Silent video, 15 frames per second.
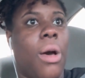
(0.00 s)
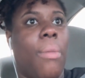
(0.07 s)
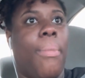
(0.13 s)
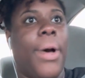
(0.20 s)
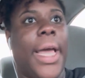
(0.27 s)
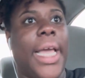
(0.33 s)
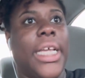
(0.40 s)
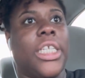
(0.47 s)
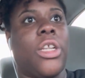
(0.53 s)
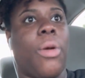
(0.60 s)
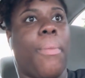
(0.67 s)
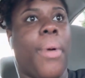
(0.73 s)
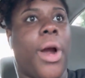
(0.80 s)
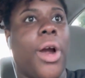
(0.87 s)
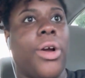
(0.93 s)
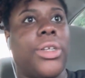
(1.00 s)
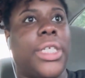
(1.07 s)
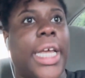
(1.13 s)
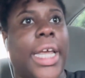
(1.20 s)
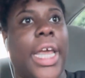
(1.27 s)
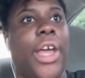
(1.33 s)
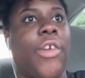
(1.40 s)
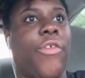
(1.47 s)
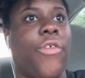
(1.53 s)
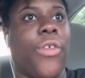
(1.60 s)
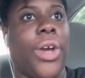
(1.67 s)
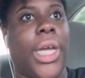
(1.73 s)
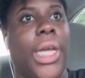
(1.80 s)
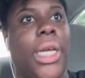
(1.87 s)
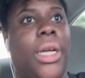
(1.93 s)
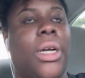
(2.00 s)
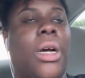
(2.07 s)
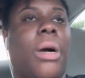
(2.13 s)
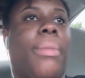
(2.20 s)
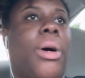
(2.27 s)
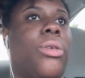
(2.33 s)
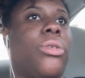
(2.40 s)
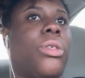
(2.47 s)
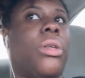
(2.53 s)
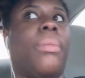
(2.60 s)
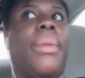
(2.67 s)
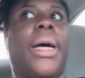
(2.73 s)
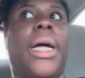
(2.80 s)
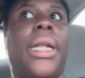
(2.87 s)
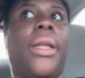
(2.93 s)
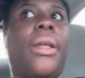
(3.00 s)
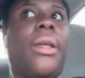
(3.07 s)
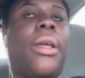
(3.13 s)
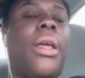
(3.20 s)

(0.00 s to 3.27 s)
But it's the birds that get free. Come on, somebody.